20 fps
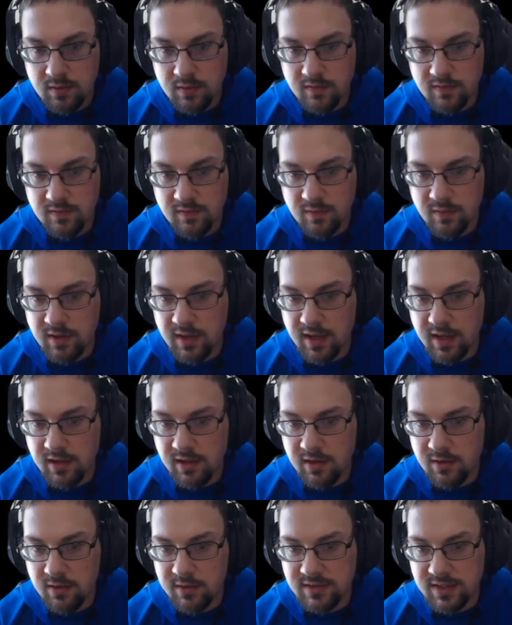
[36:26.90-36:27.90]
So
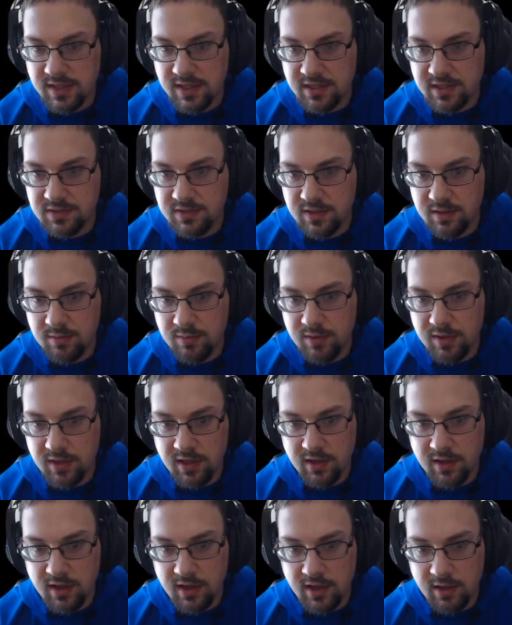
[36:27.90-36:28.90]
yellow is actually
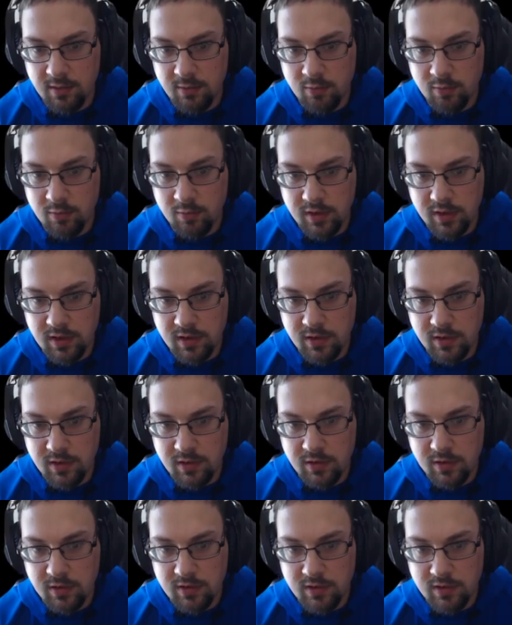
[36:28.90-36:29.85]
being a real